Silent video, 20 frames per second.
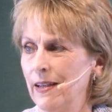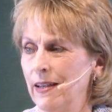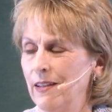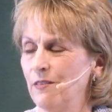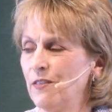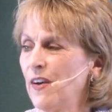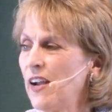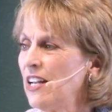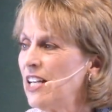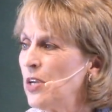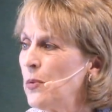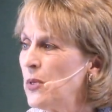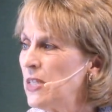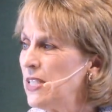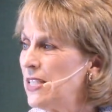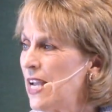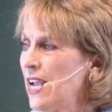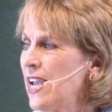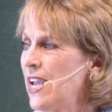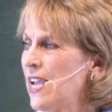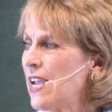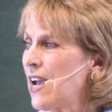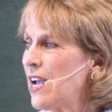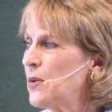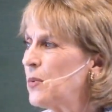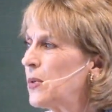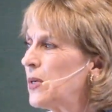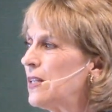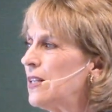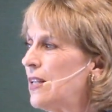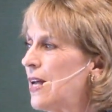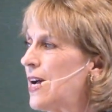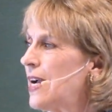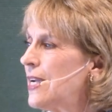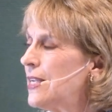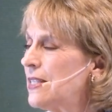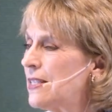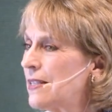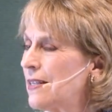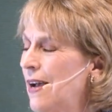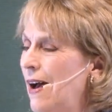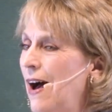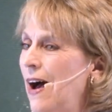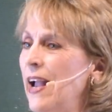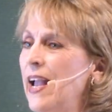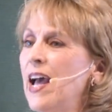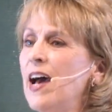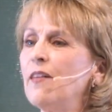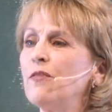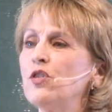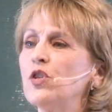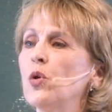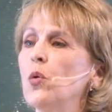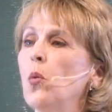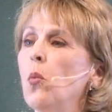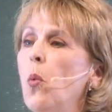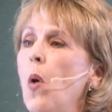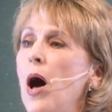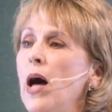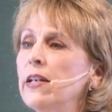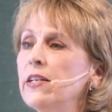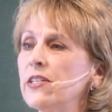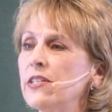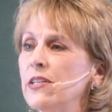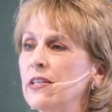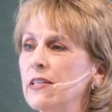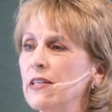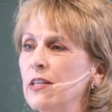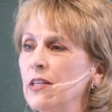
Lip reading: And finally, one day I realized I have to want